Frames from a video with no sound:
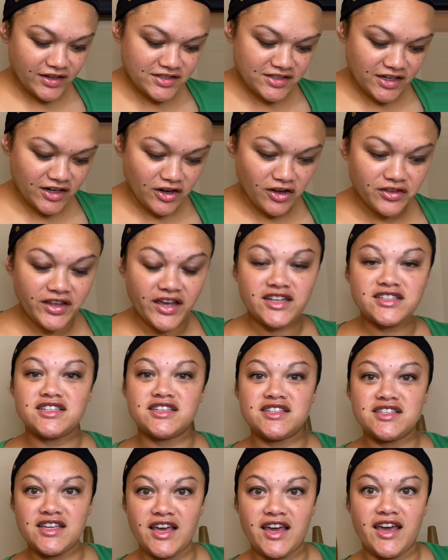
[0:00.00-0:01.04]
said all that to
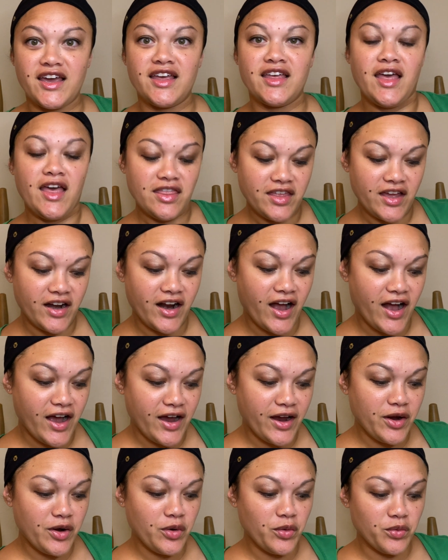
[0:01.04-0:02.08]
say that I
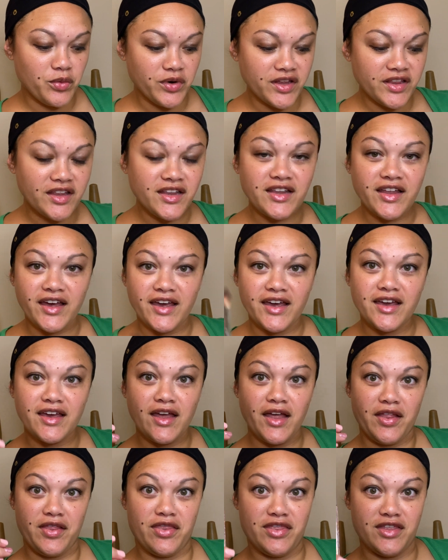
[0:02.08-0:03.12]
really like
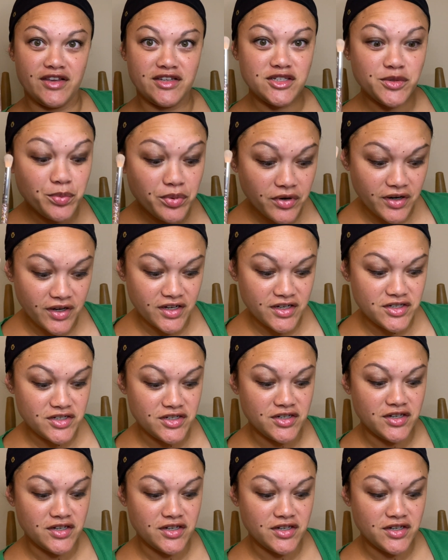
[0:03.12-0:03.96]
this brush,